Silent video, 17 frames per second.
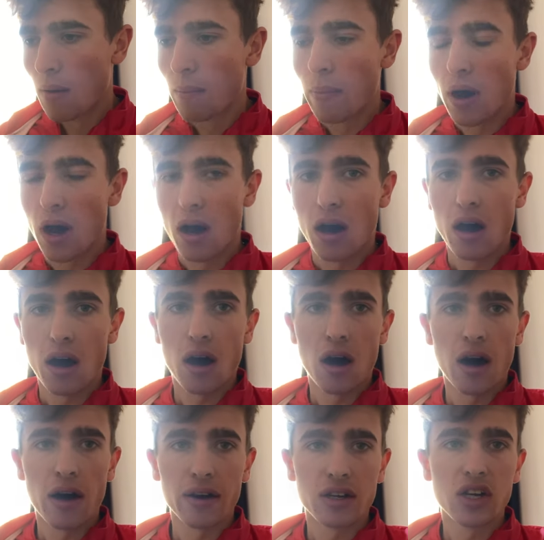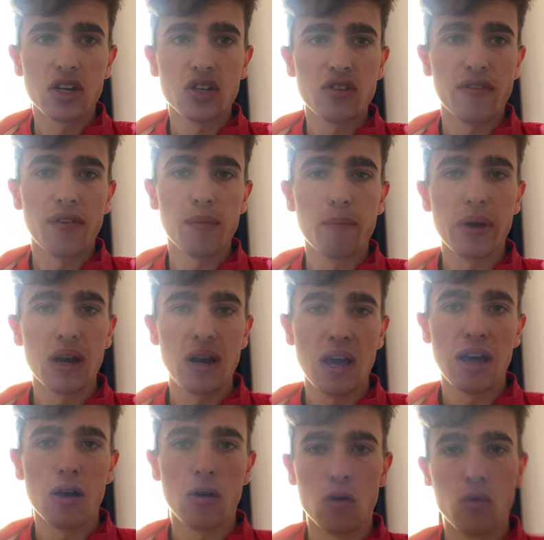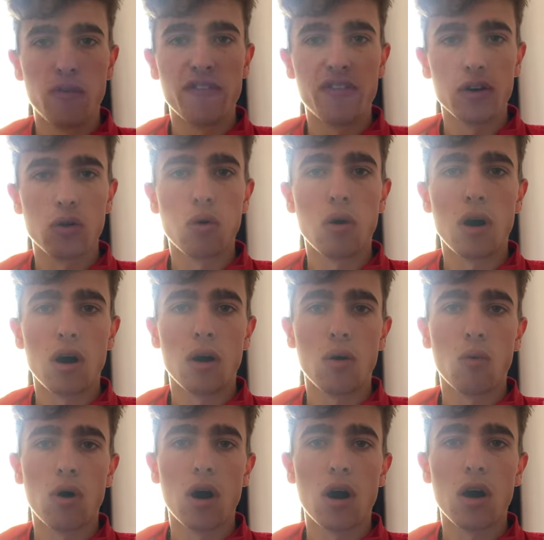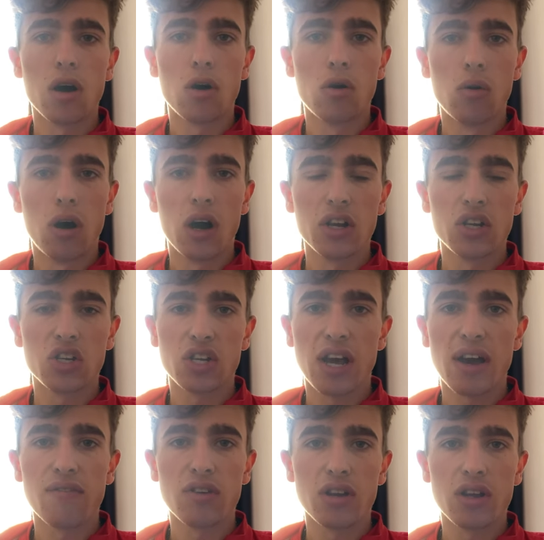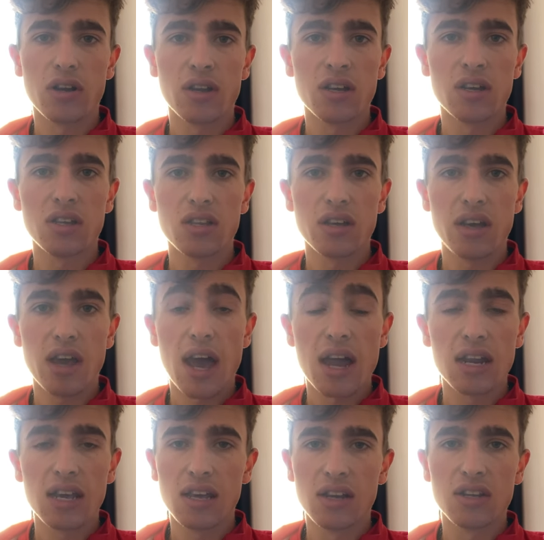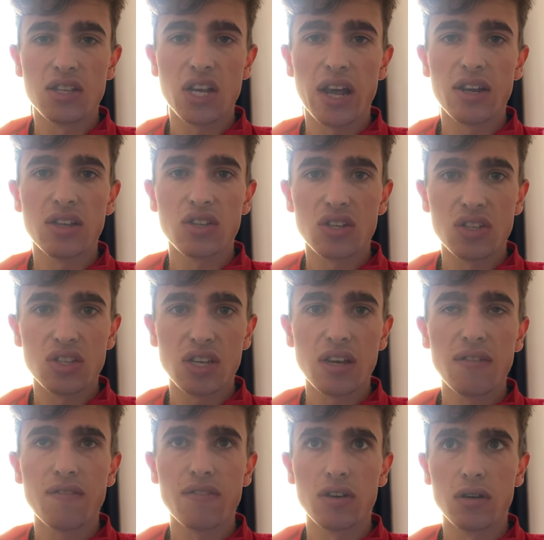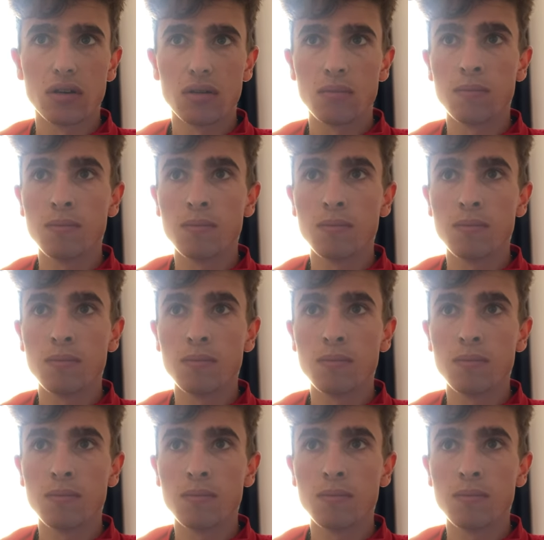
But because I've been ill for quite a while, I just haven't done any intensity for